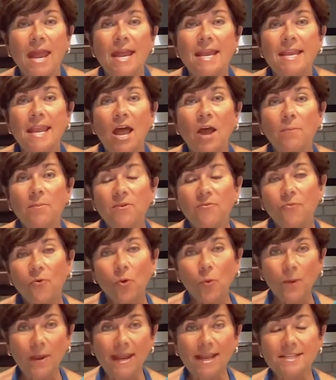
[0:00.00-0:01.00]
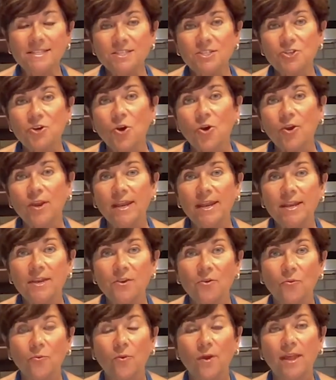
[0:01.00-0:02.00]
Now, before we get
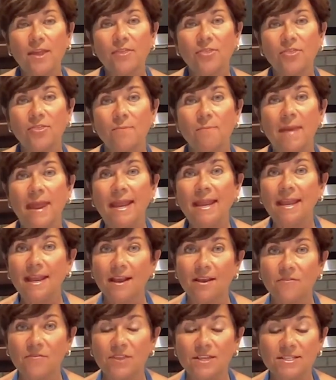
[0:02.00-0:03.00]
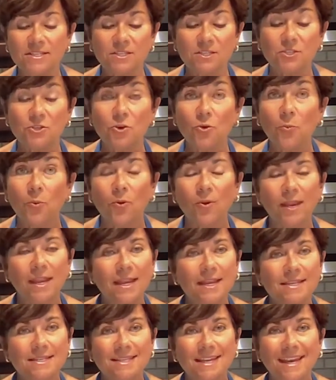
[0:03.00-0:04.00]
started with the making of this super
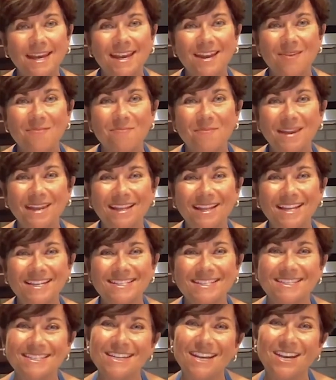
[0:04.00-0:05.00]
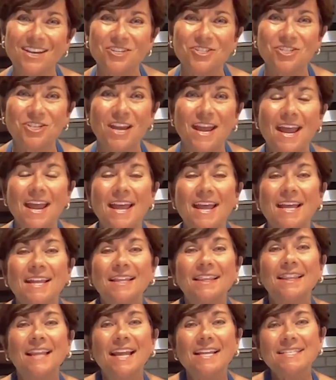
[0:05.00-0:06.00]
easy meatless dish,
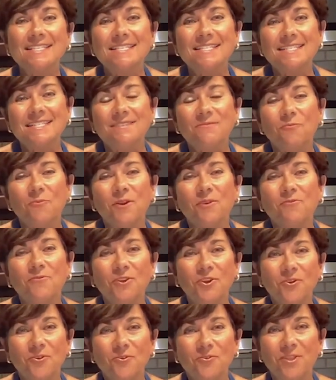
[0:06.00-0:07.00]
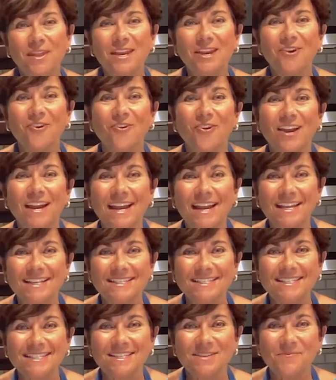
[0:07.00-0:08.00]
let's review the
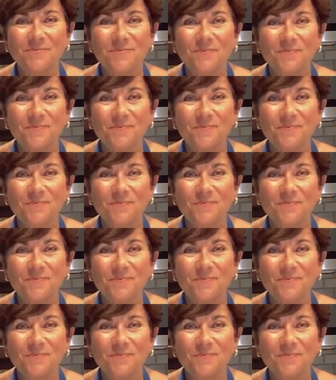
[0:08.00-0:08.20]
ingredients.